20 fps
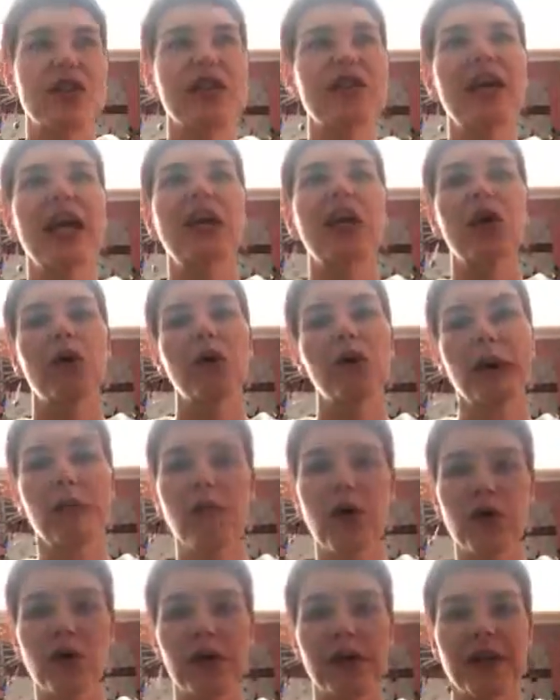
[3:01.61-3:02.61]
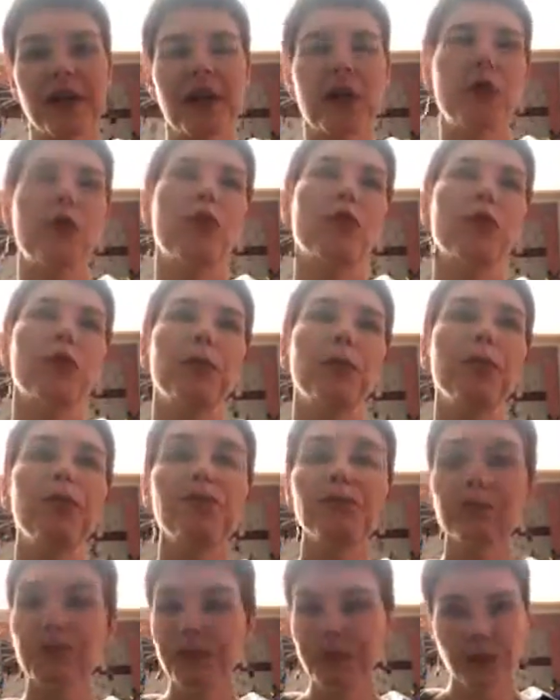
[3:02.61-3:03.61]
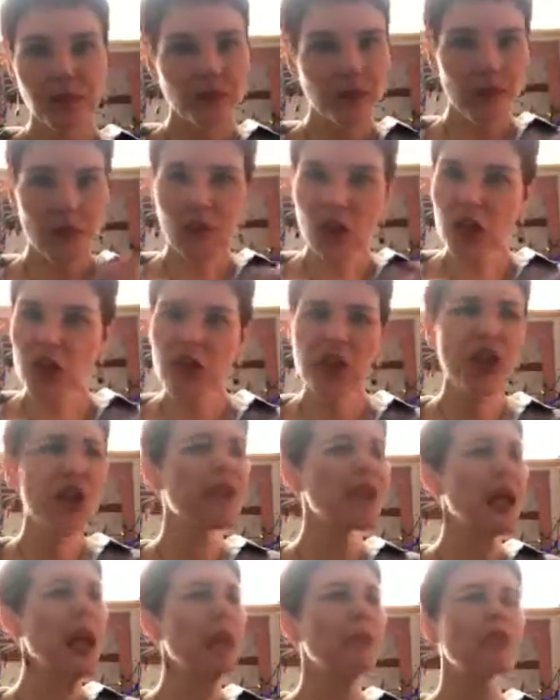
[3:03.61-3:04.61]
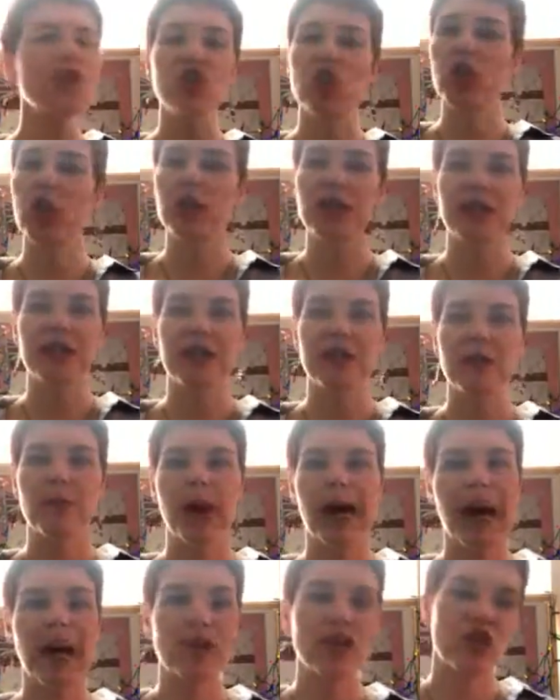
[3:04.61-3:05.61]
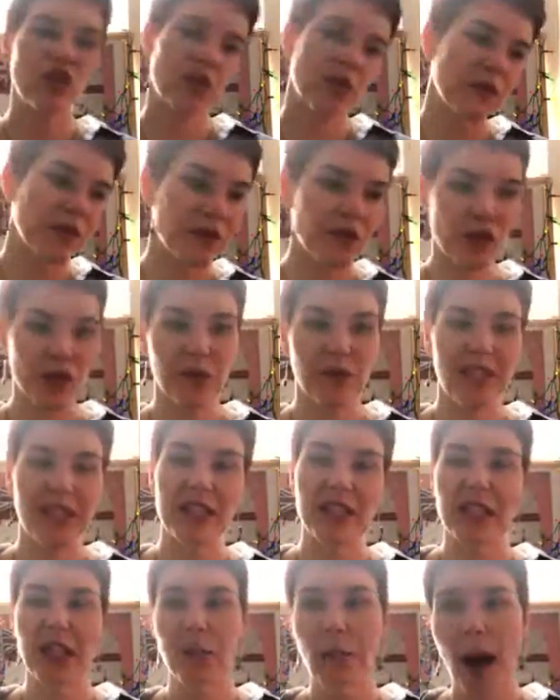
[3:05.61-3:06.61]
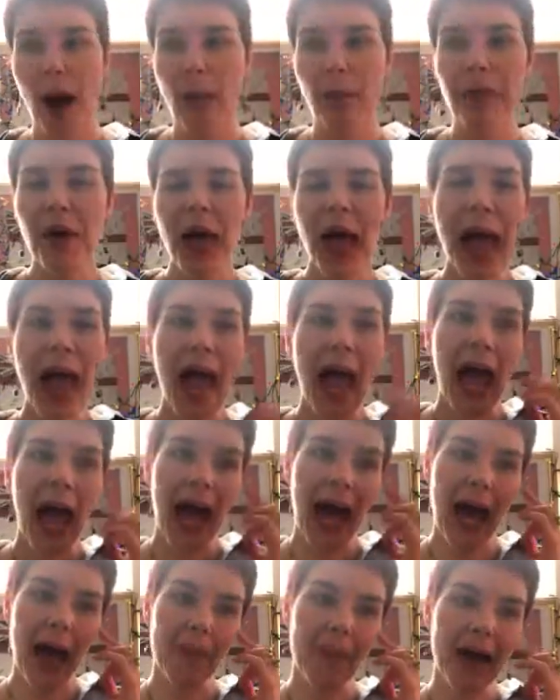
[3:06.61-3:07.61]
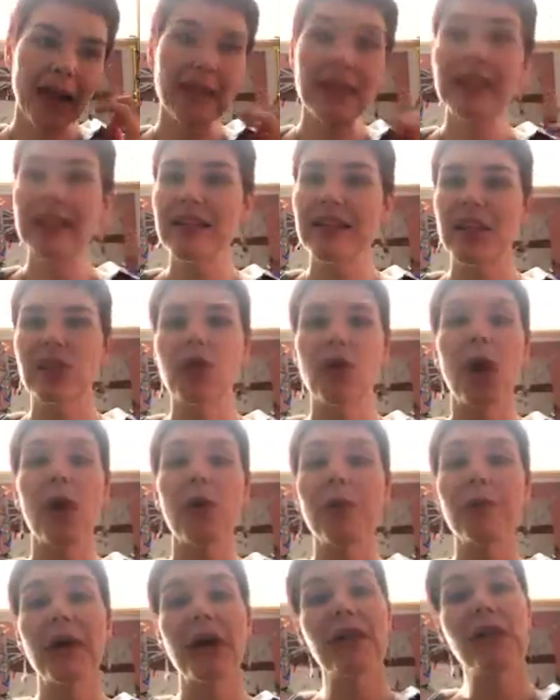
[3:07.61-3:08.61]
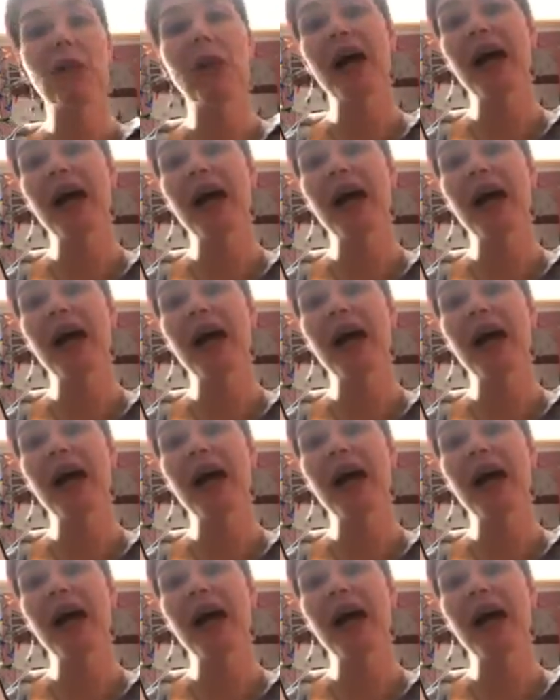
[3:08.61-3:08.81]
So they take her and they put her in another room. The nurse comes, she looks at this man, she's fixing him up. And then they say to her, oh, and by the